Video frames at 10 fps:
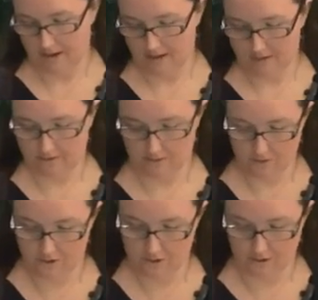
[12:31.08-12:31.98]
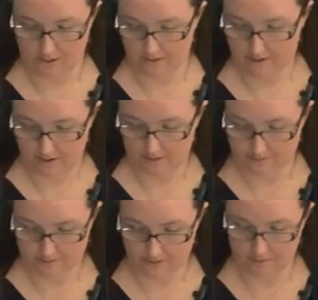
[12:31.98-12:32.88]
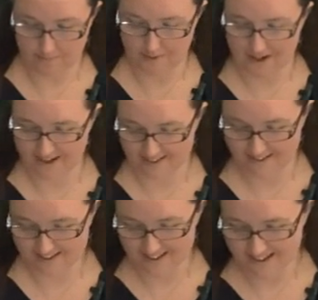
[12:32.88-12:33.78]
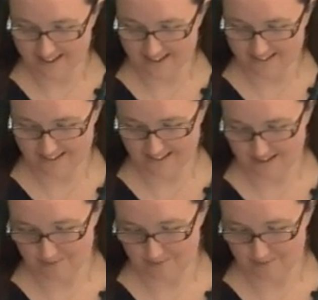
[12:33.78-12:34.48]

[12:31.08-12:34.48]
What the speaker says: eyes are shot. I have to go back to the